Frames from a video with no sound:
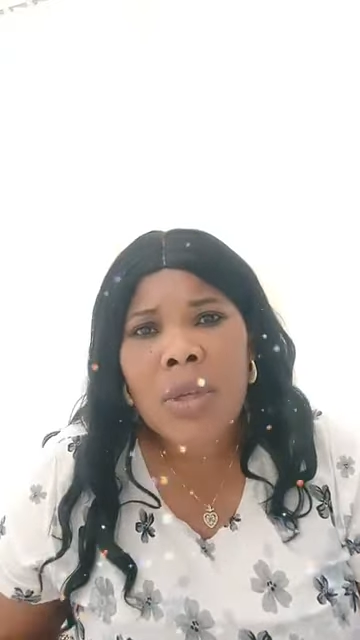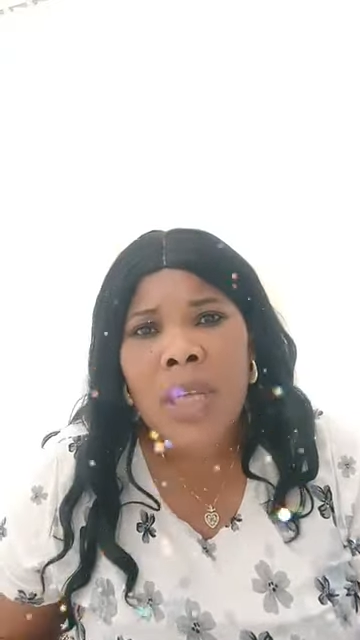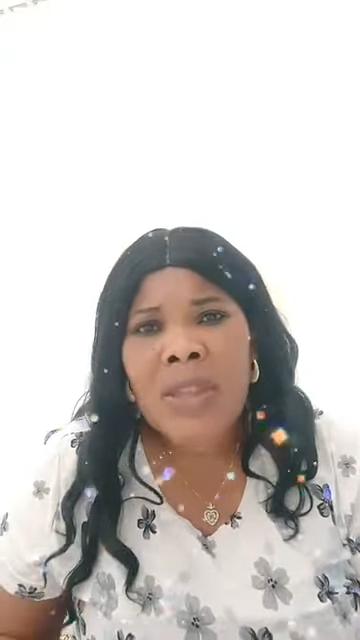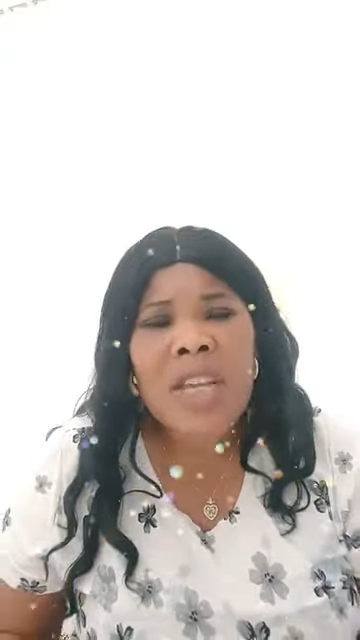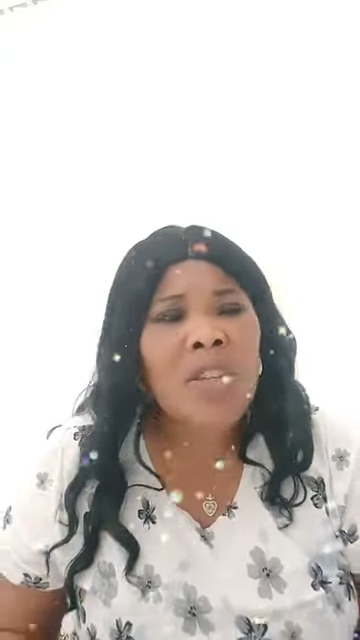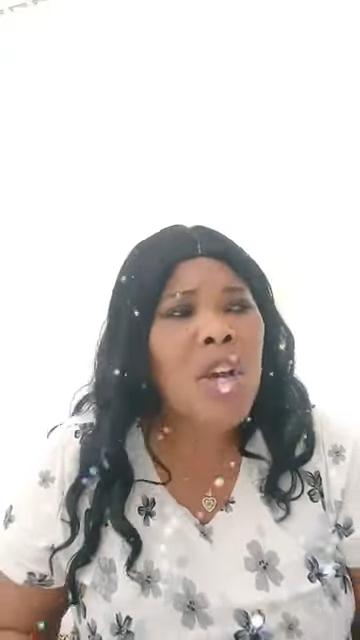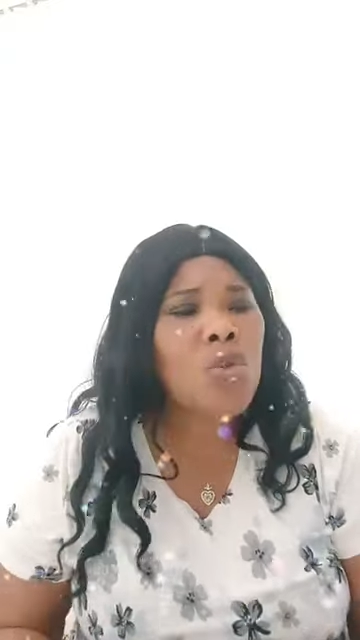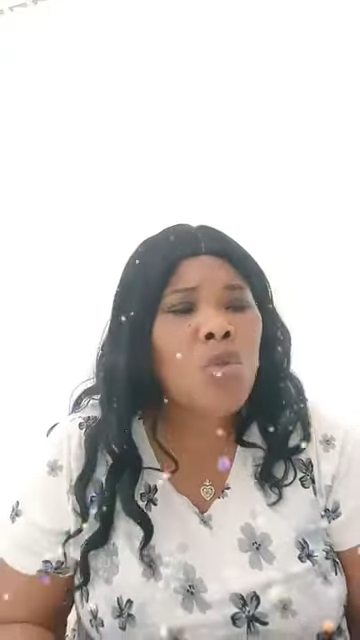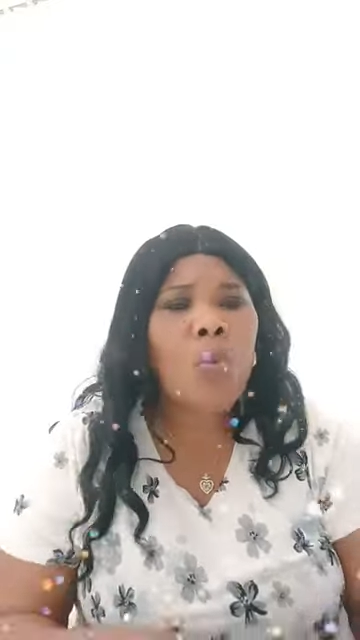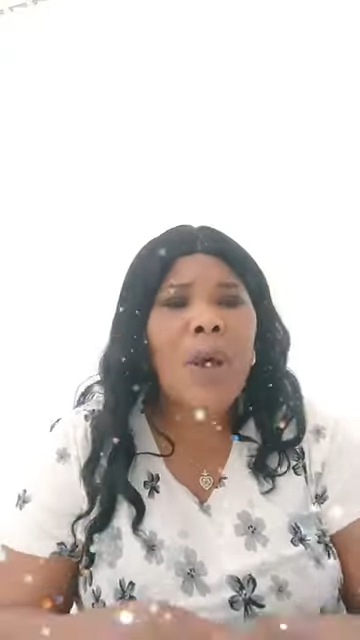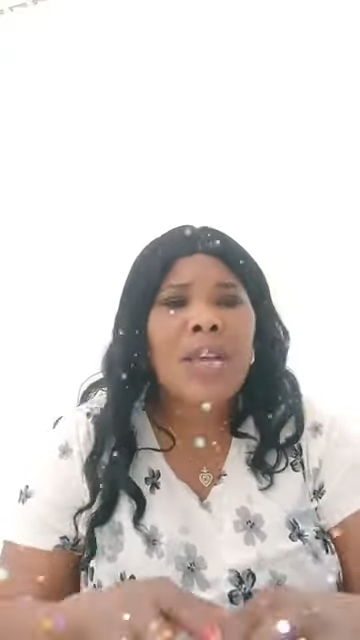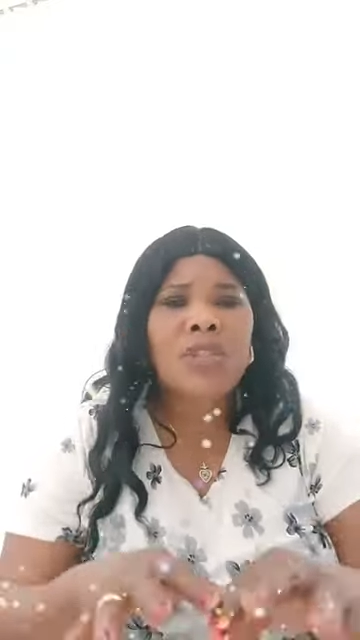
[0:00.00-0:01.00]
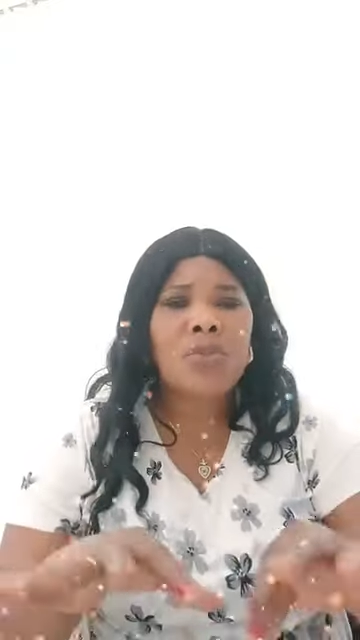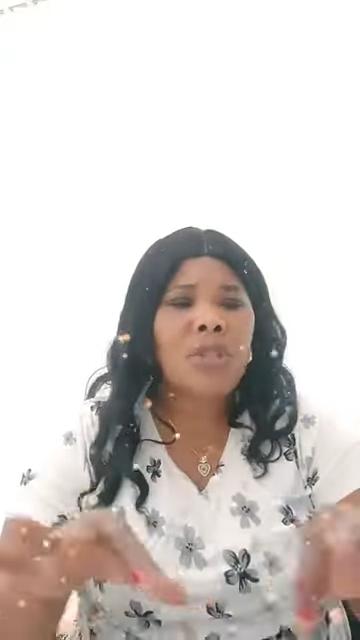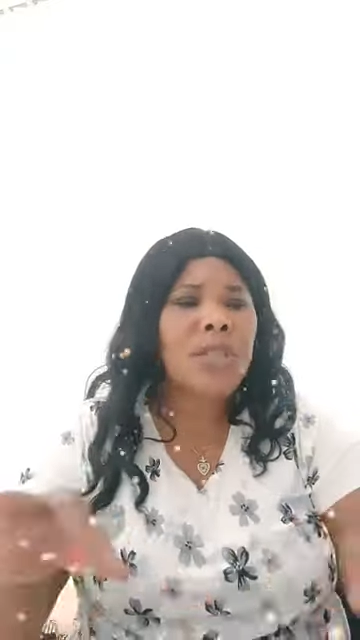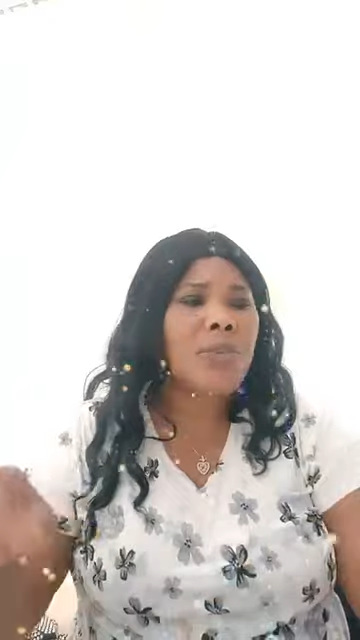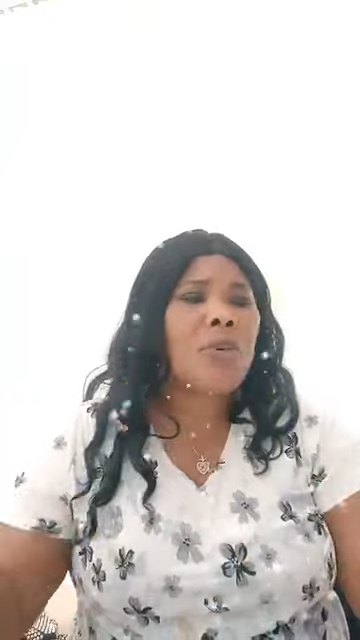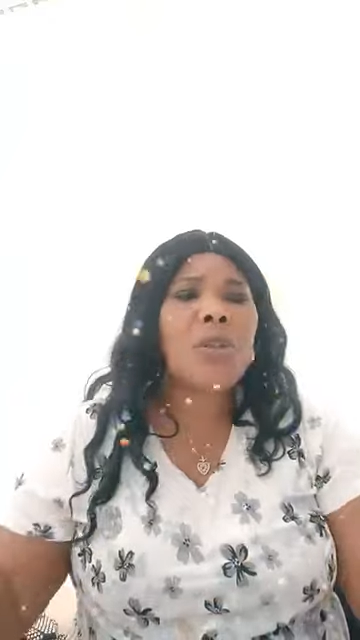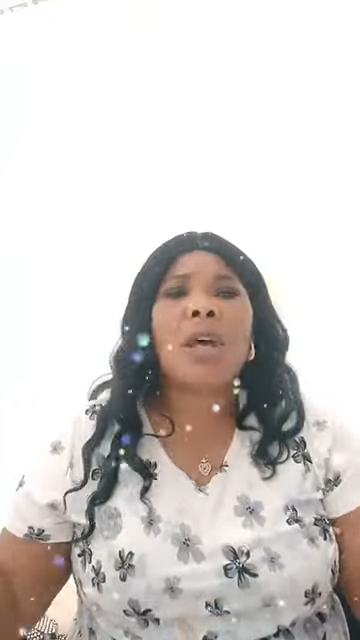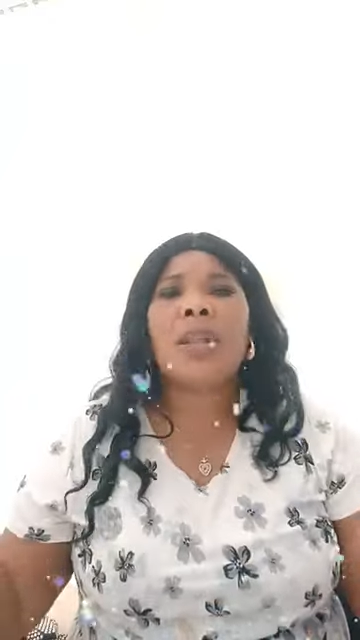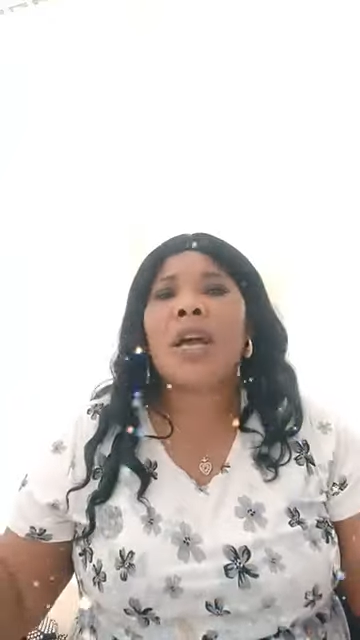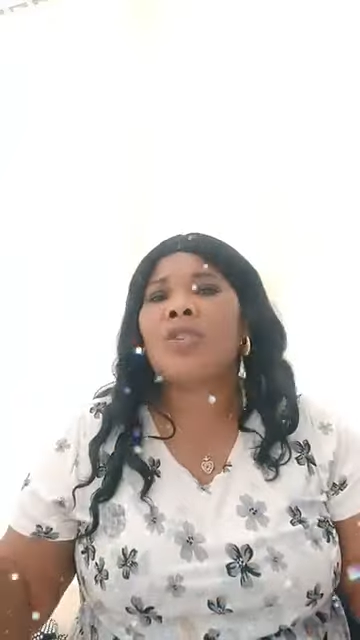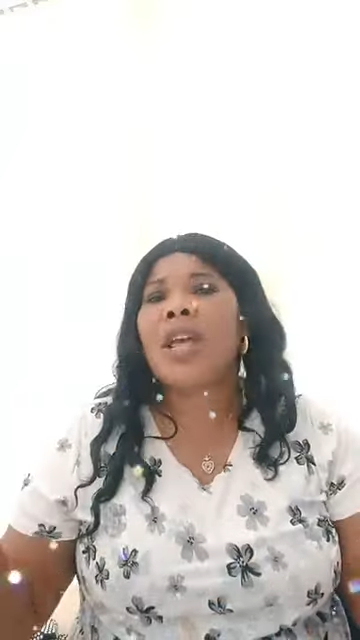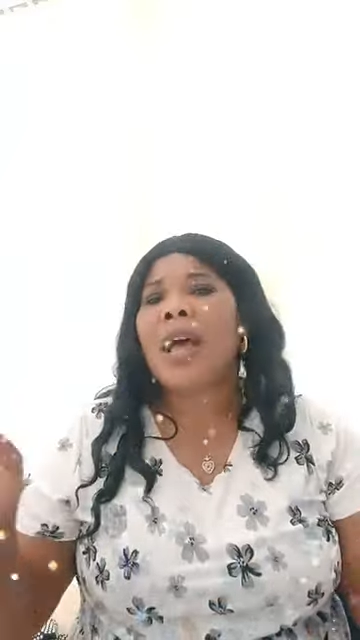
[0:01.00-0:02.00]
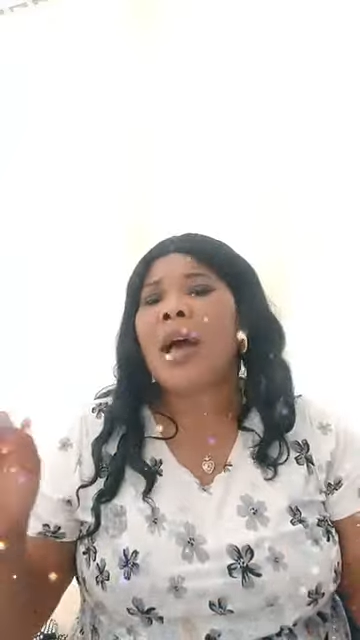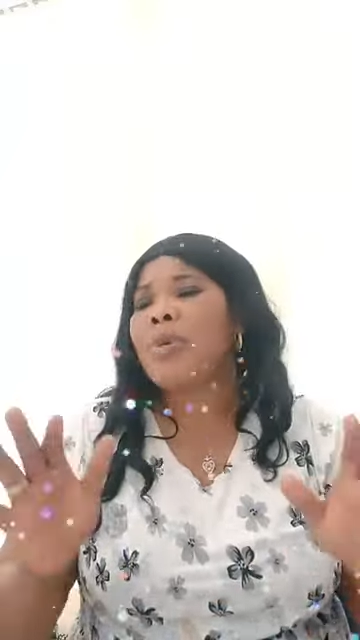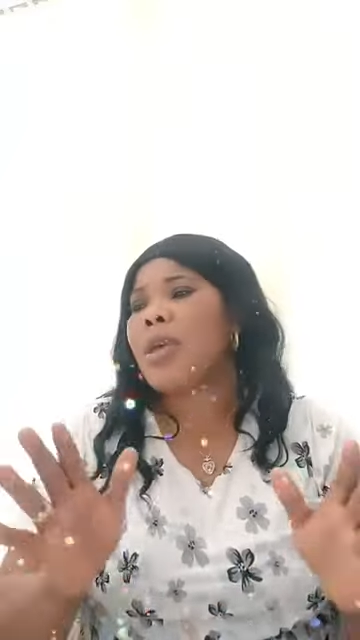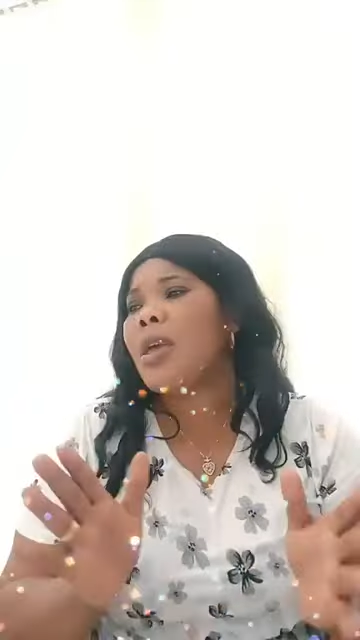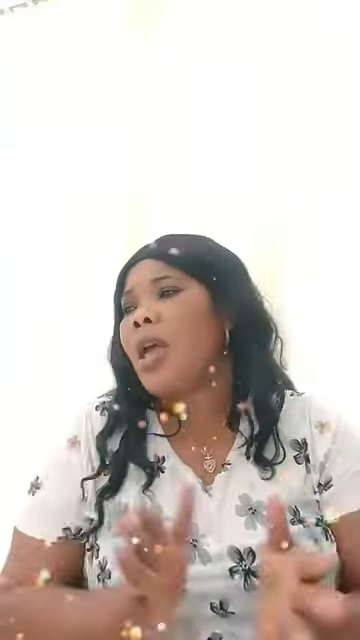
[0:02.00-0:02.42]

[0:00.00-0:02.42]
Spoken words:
If they just do one street for now they happy.